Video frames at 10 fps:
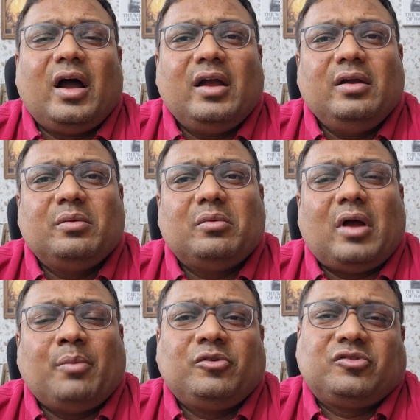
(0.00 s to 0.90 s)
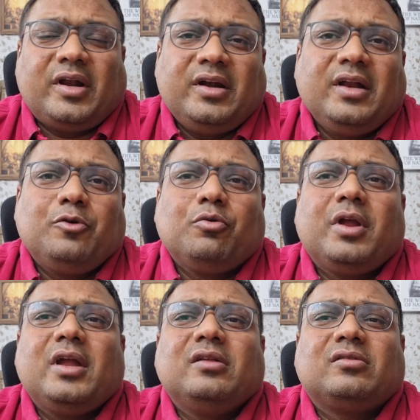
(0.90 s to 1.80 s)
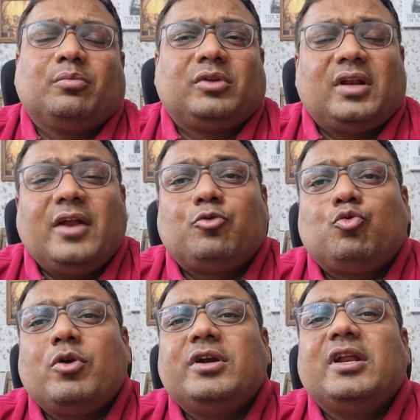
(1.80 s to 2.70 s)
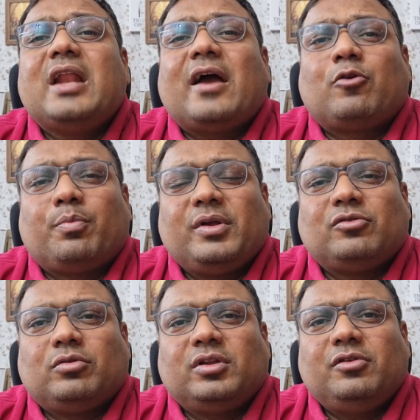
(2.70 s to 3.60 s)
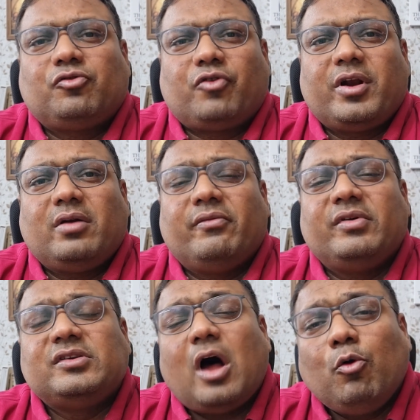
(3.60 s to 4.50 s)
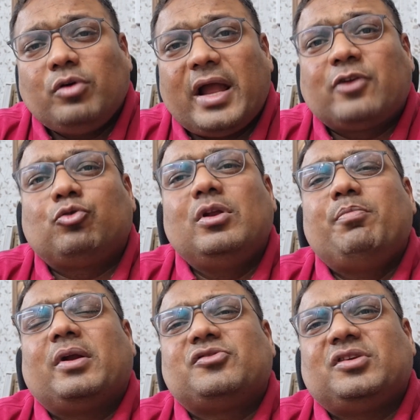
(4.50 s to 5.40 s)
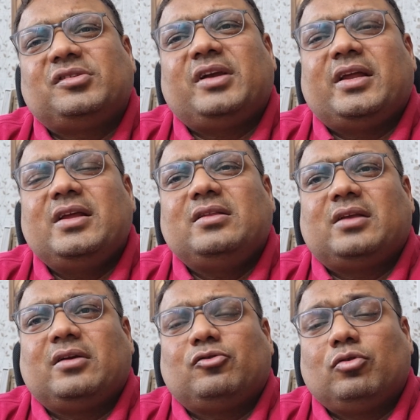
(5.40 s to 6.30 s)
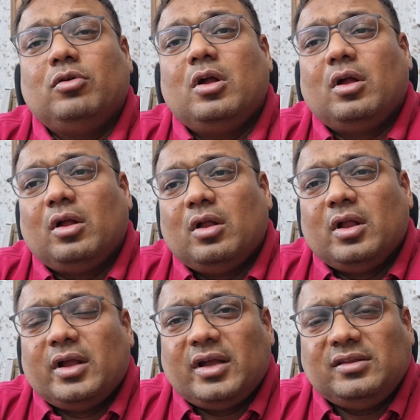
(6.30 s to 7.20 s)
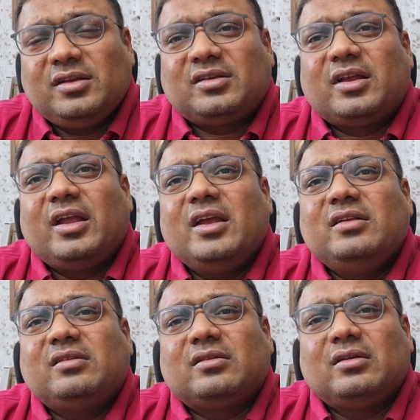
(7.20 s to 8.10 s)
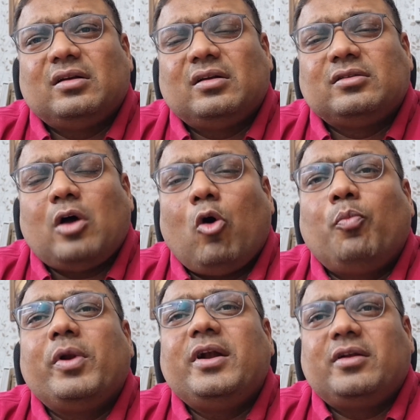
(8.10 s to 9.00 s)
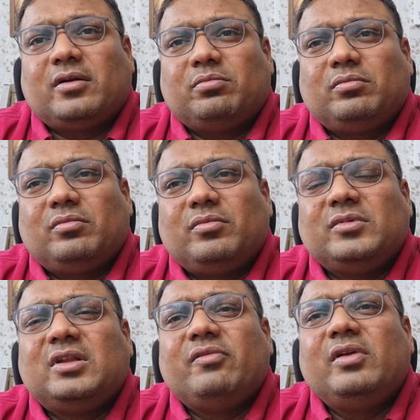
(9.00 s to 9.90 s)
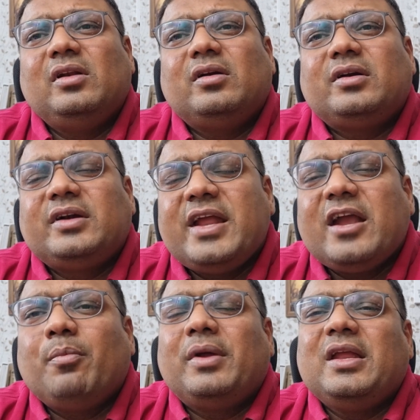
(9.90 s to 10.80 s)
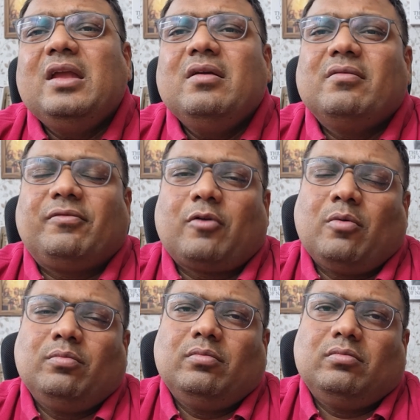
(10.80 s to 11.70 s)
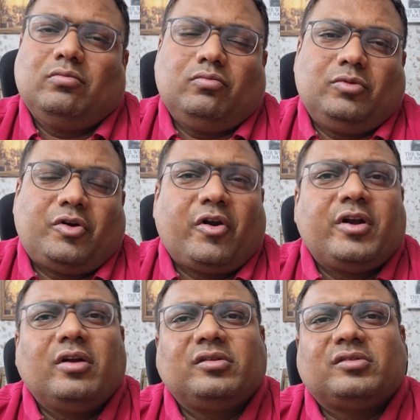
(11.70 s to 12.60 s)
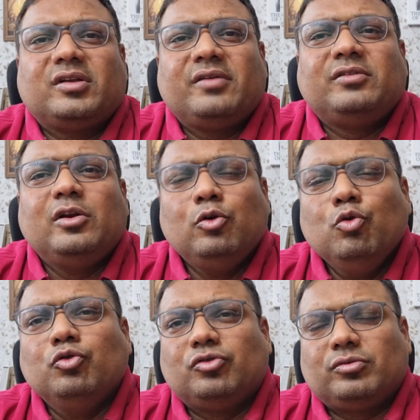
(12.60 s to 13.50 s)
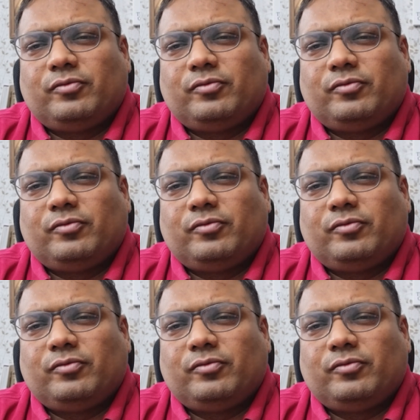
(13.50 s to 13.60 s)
I am standing to gain something like 20 lakh rupees on this trade without actually purchasing anything. So in this case, the operator, they will take money from traders if they lose.